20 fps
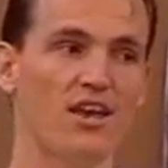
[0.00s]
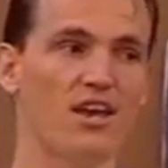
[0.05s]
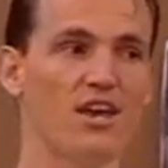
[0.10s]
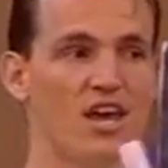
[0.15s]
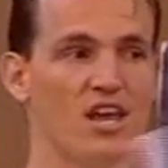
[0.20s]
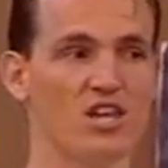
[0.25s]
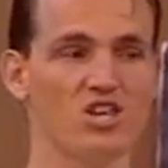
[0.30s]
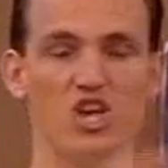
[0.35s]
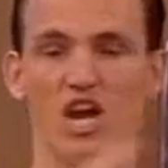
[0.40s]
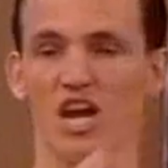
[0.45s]

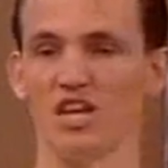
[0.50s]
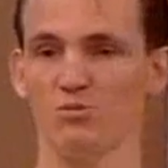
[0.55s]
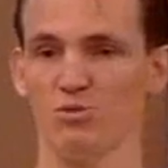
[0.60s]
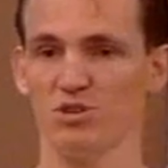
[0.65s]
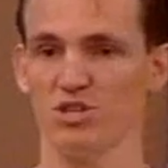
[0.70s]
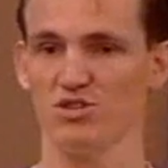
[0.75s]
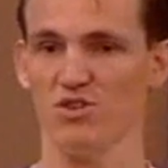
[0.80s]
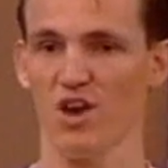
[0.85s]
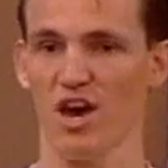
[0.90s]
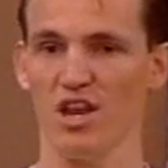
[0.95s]
and change my
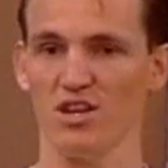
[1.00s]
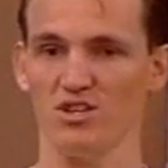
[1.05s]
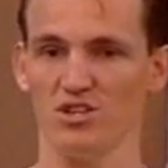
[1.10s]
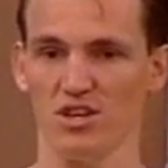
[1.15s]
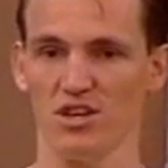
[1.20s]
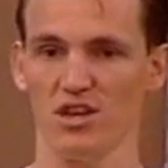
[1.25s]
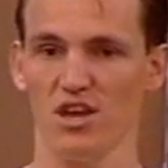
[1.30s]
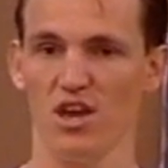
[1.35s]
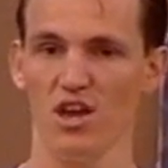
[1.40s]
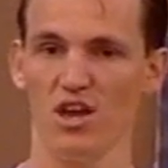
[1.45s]
strategy,
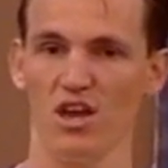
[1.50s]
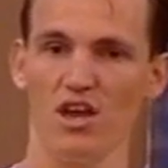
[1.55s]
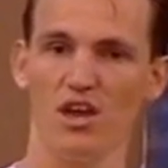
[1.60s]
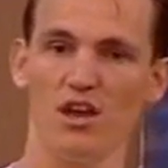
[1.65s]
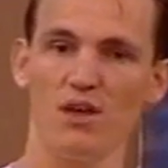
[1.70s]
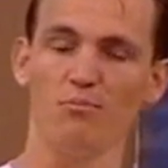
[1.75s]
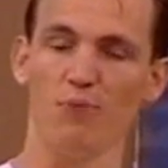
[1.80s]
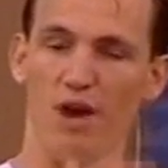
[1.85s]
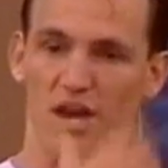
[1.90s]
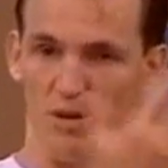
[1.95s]

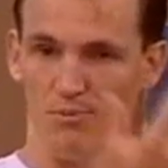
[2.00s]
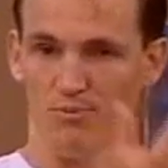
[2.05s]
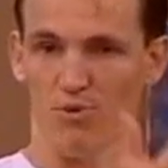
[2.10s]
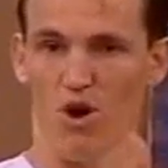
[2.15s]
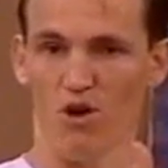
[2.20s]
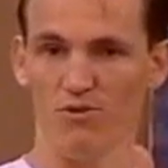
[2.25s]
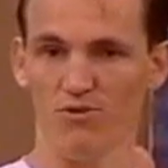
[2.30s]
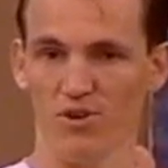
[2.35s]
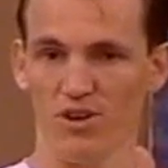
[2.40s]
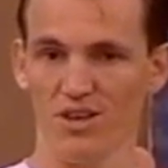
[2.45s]
make a
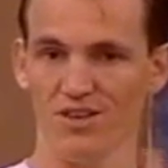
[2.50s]
profit.